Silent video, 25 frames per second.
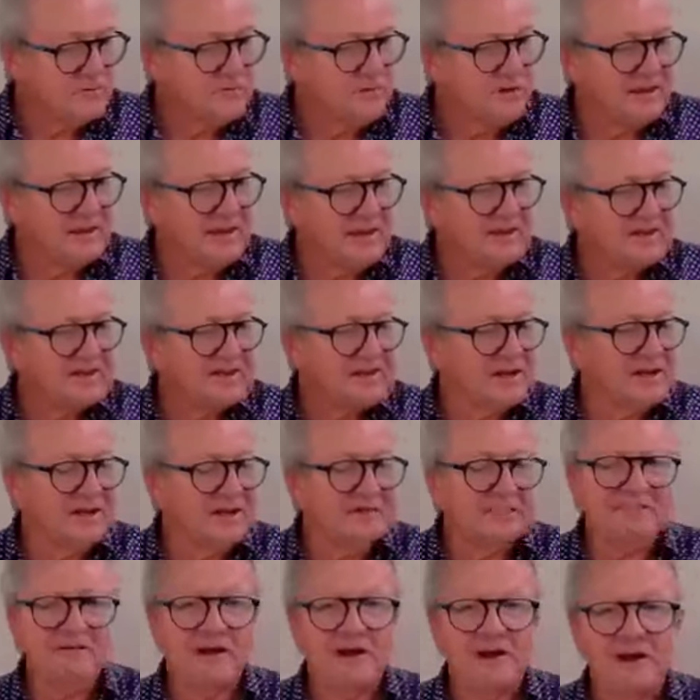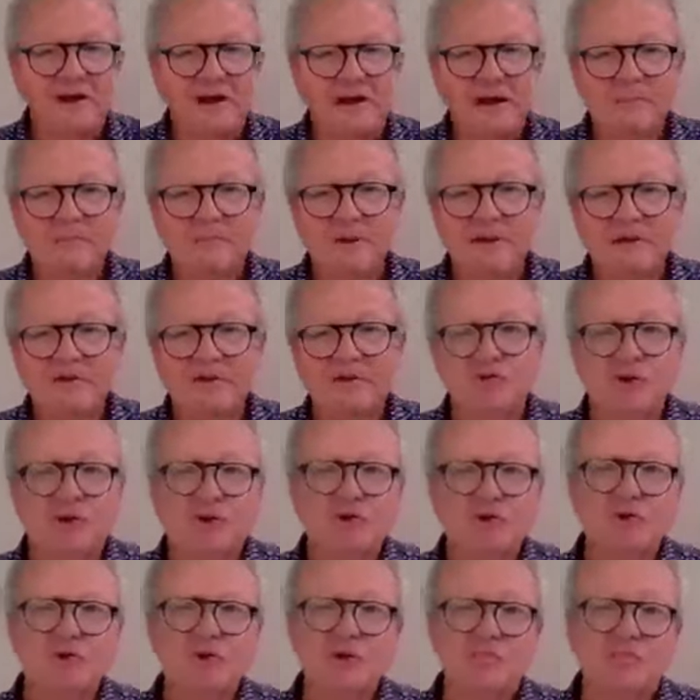to me there's still a fun element
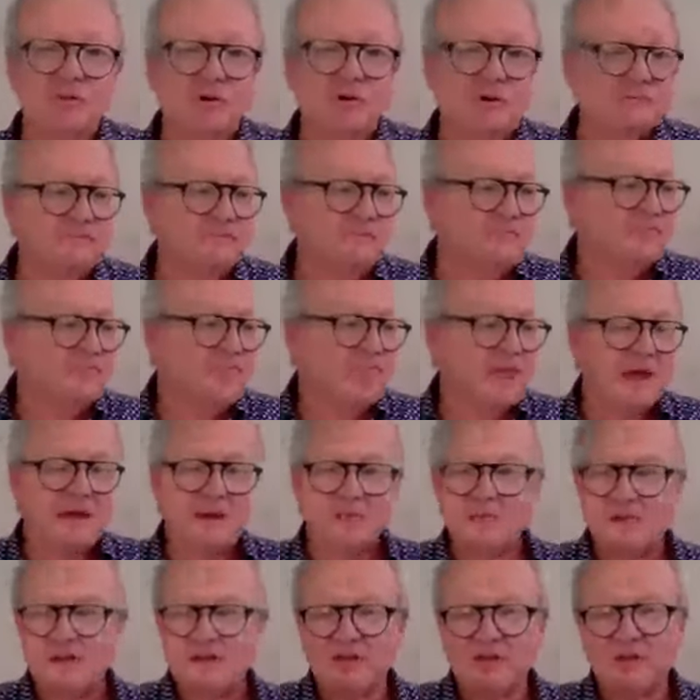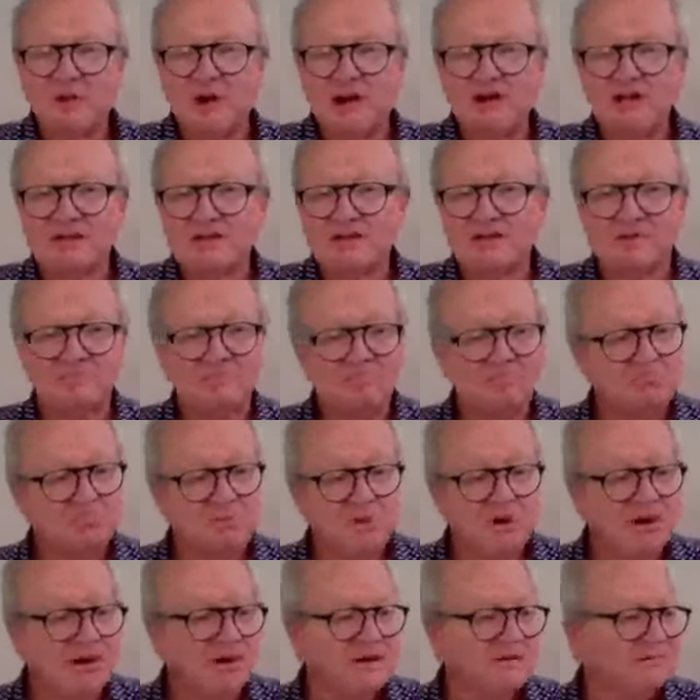to a coupe, but the wine is
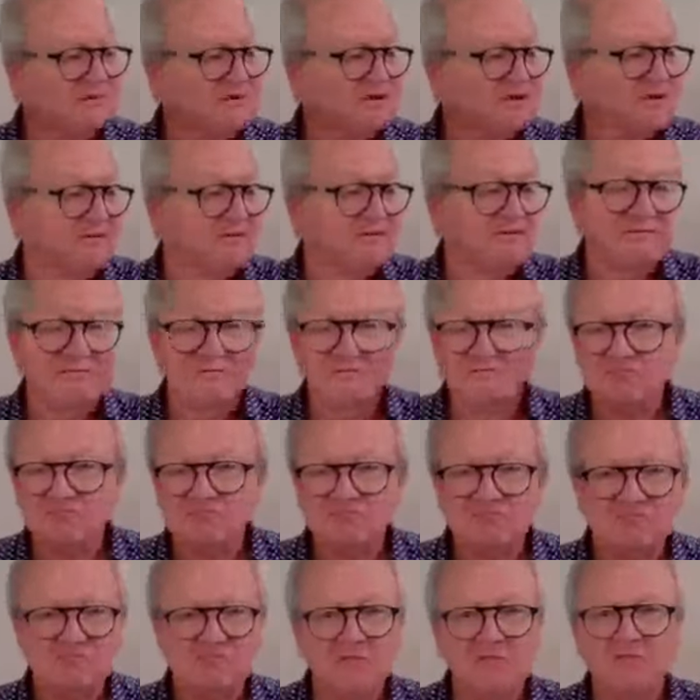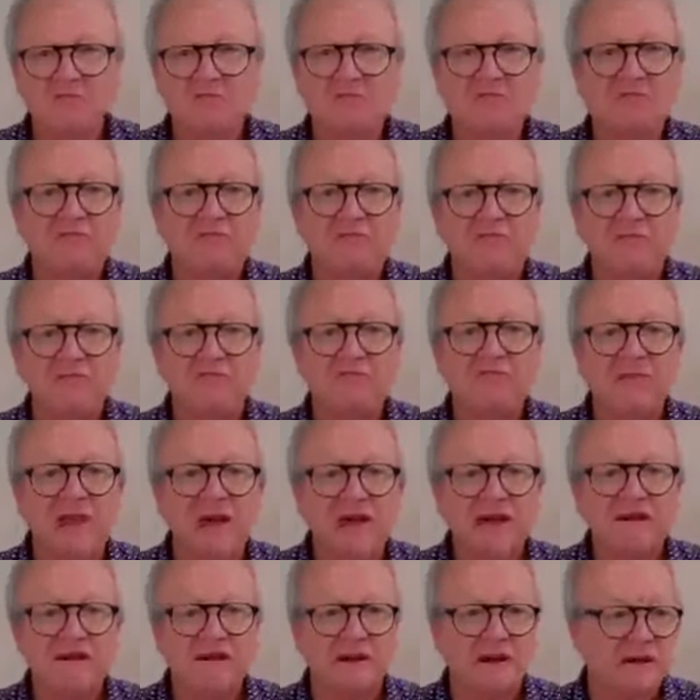pretty sort of
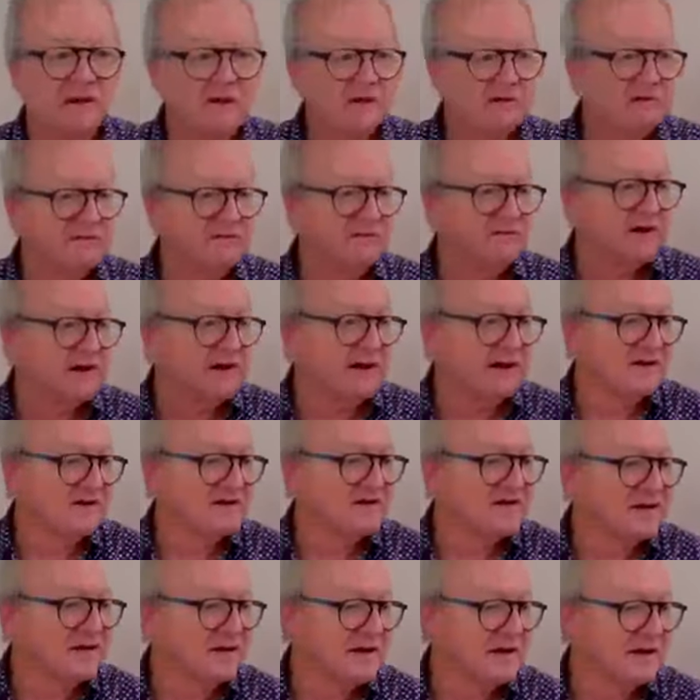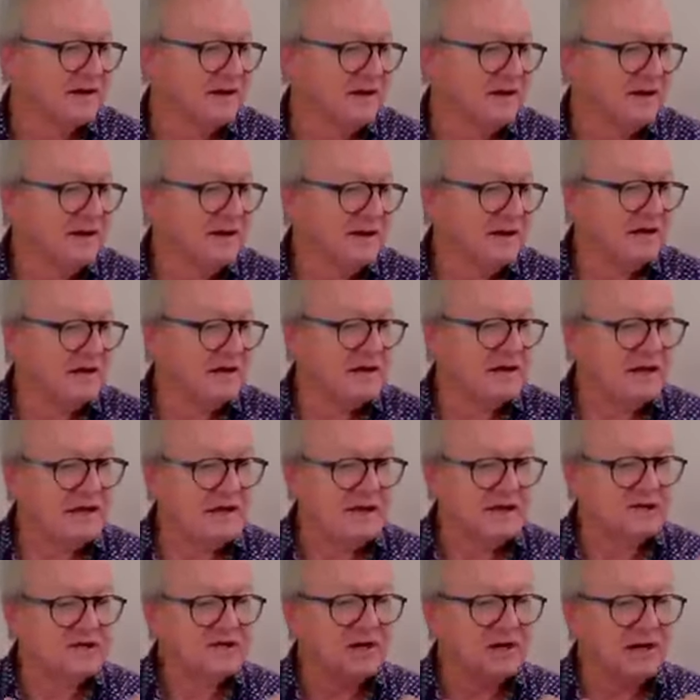flat now, if I can say.
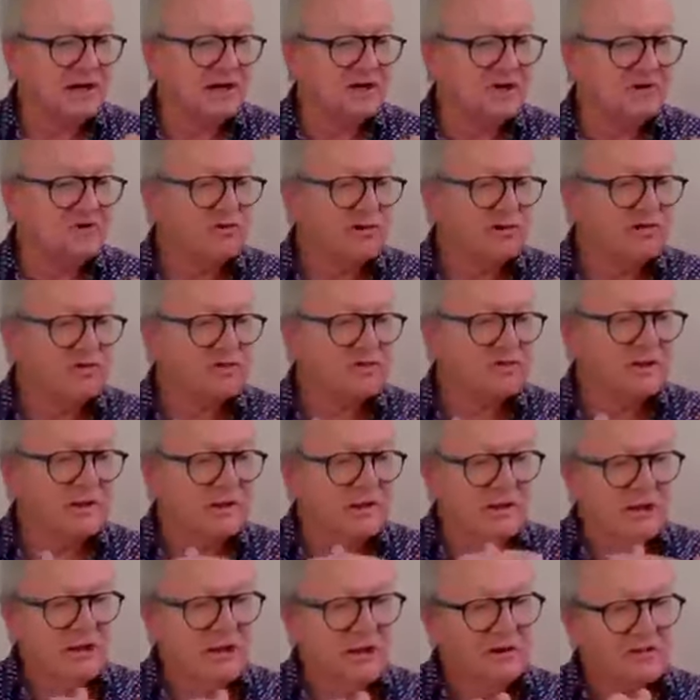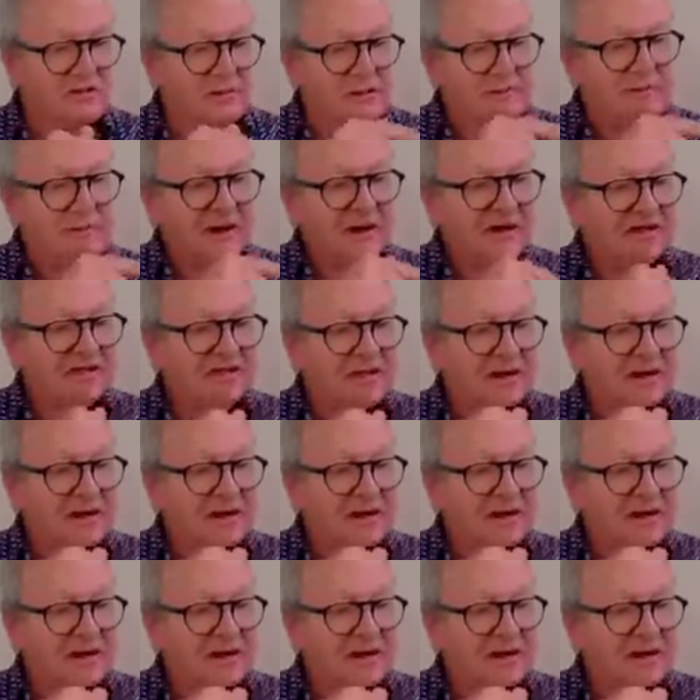The initial entrance, remember,